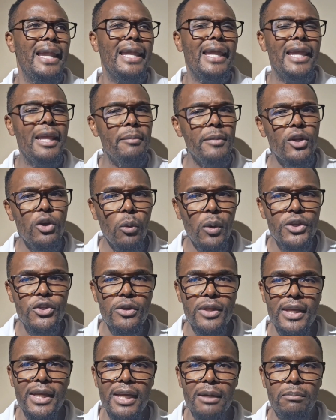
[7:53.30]
Let me know what
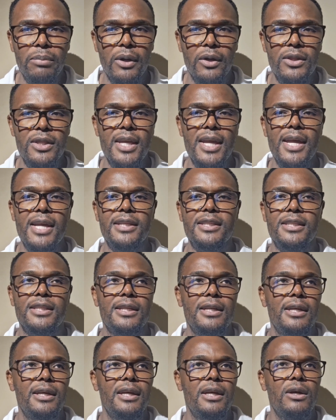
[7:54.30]
you think about this.
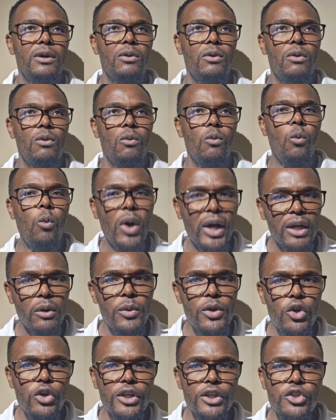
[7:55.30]
What are
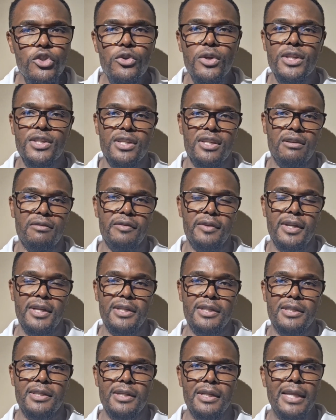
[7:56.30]
we going to do as South
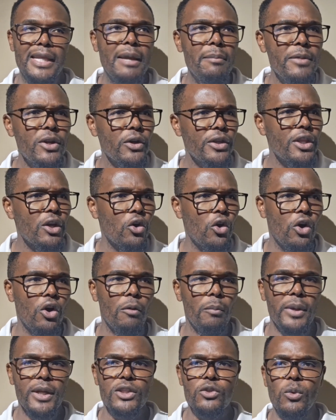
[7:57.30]
Africans? Let me know in the
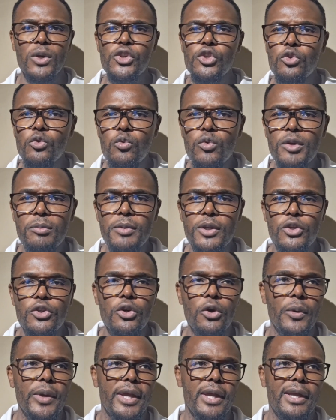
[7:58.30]
comments. What should we be
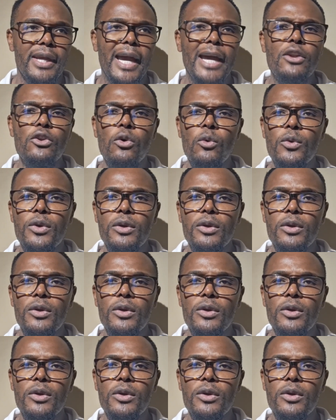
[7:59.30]
doing? I know